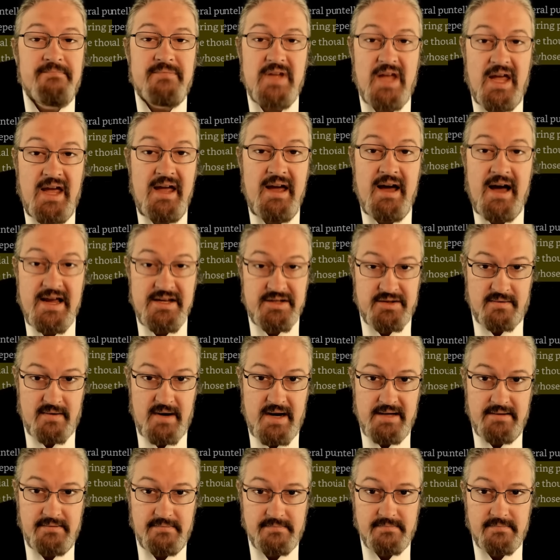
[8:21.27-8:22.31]
AI is
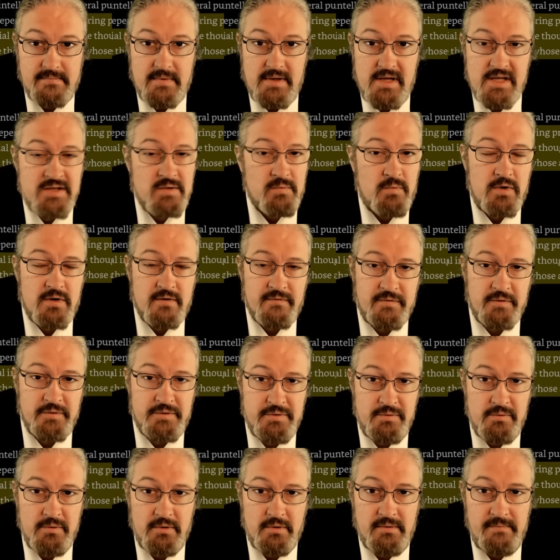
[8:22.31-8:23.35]
great. It's a wonderful
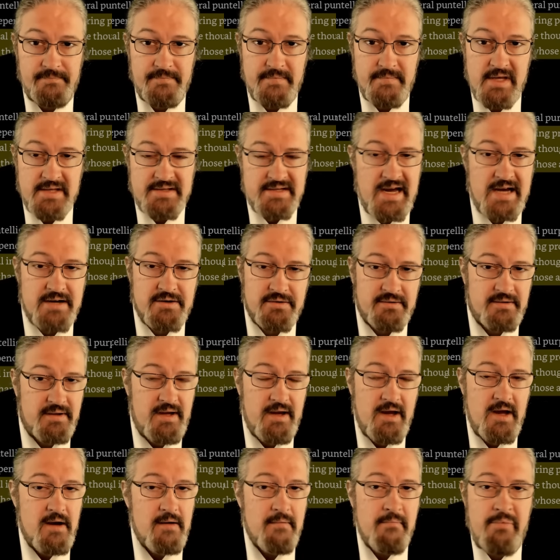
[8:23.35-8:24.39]
tool. It's actually
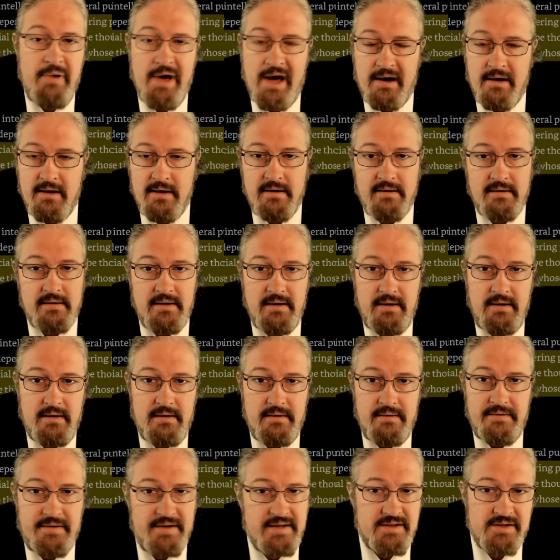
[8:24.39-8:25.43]
better
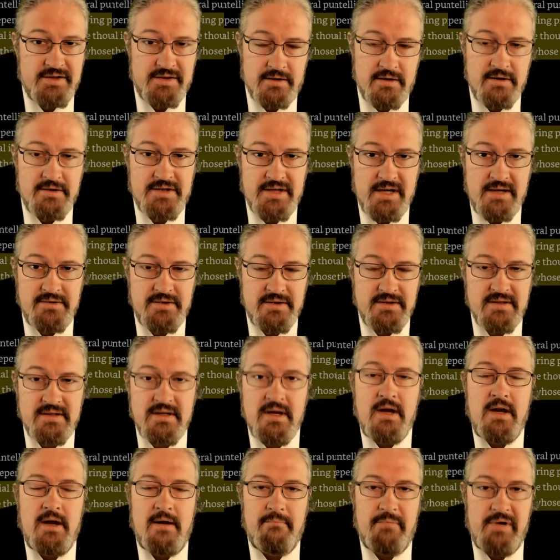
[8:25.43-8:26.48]
than search engines,
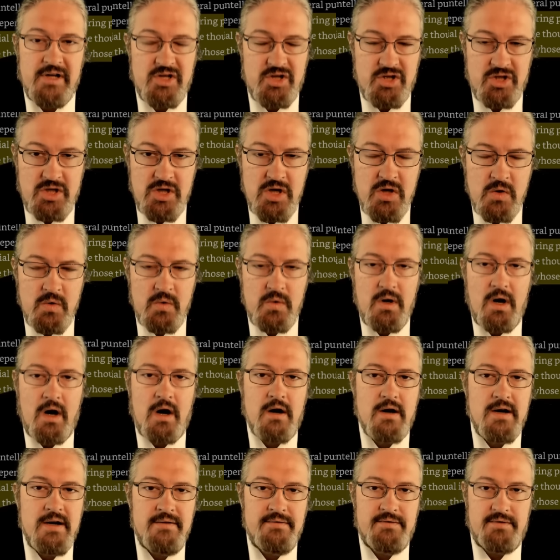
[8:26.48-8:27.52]
but you
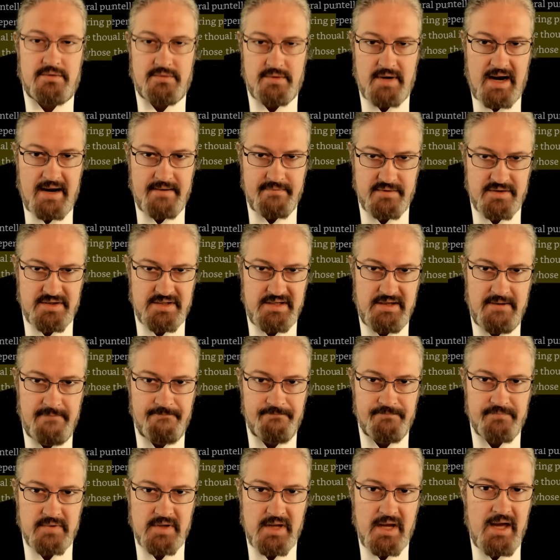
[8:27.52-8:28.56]
are in the driver's seat.
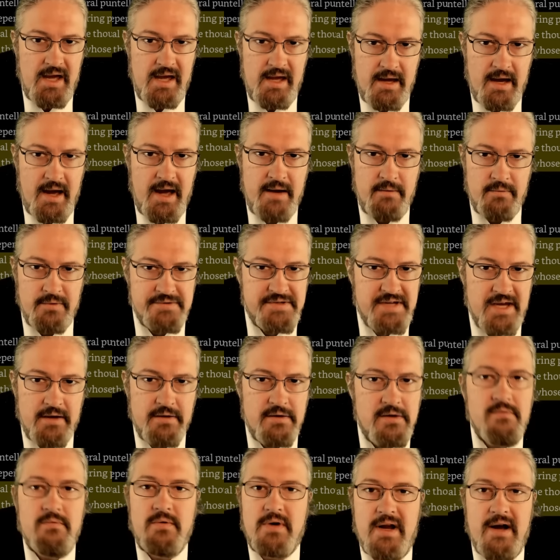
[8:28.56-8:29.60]
AI will tell
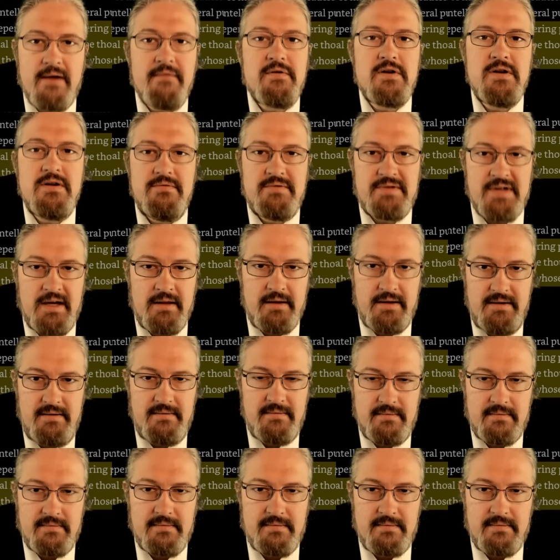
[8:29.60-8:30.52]
you whatever you tell it.